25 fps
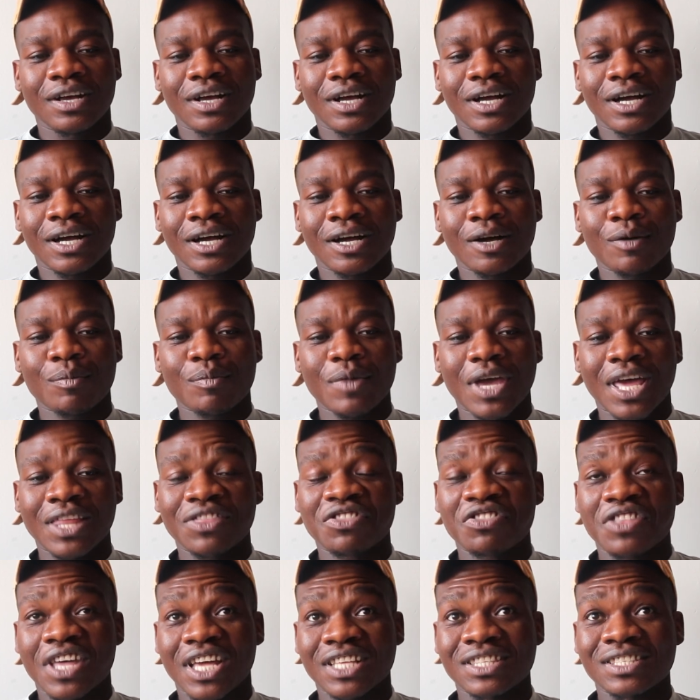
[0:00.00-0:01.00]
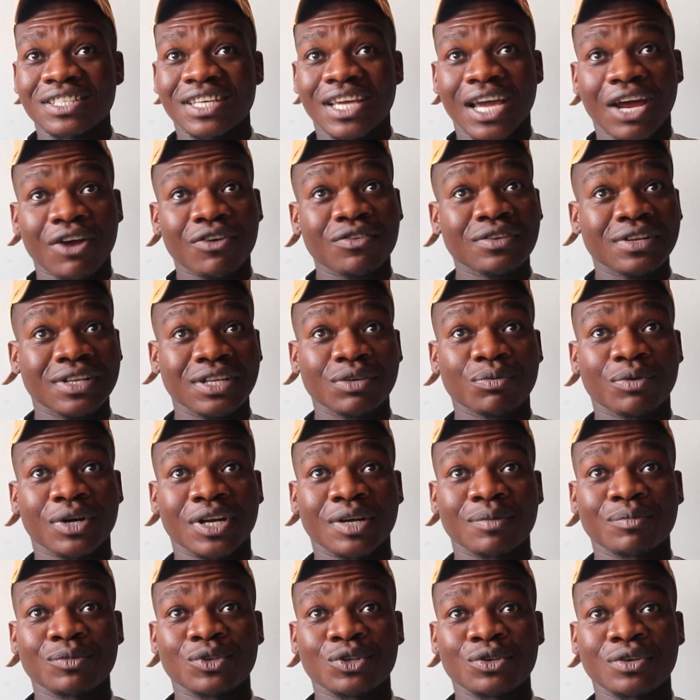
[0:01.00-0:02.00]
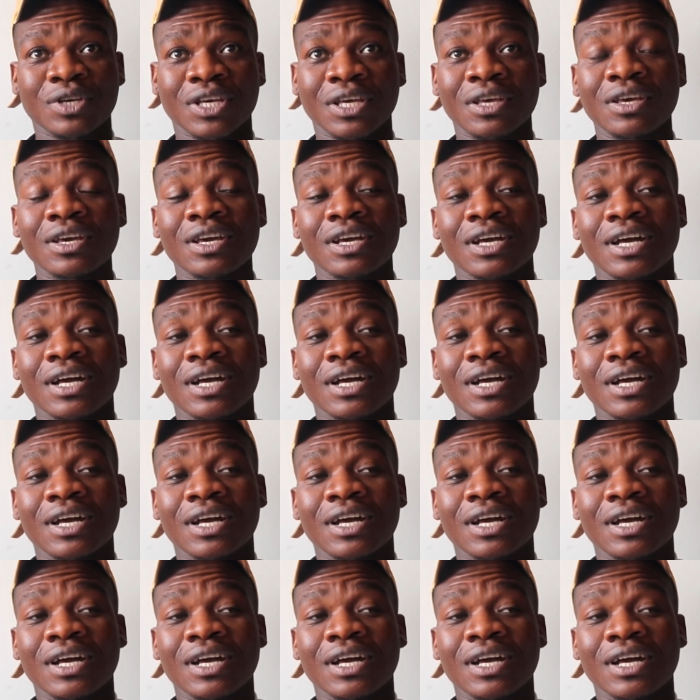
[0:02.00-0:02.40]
and that's currently what I'm doing.